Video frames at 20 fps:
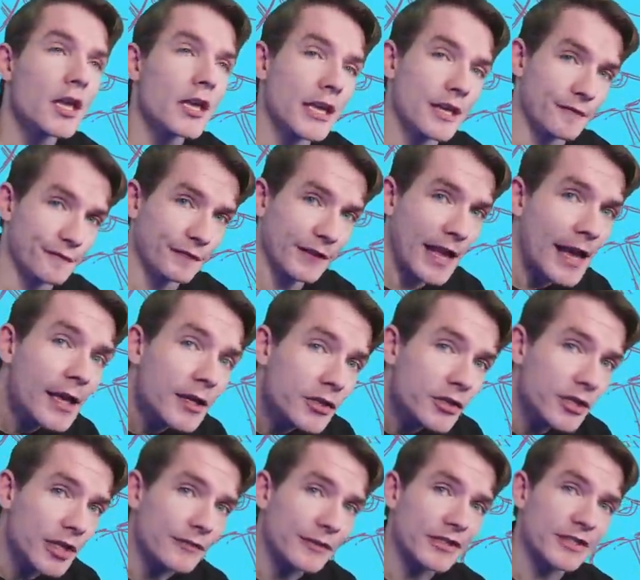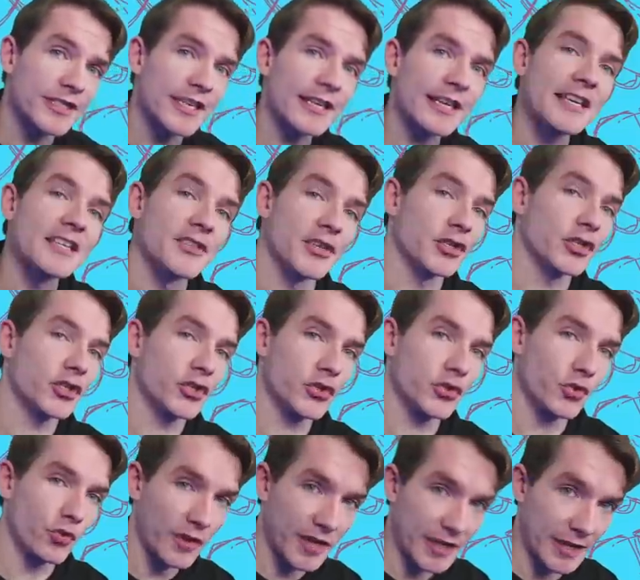in Flash, if it's set as a
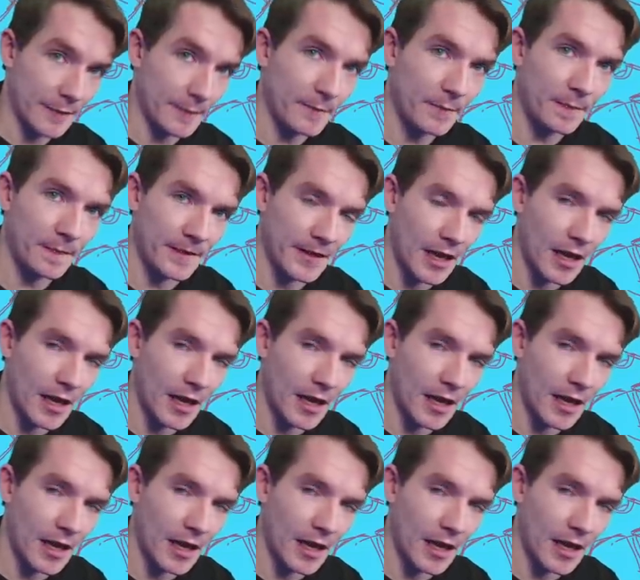stream,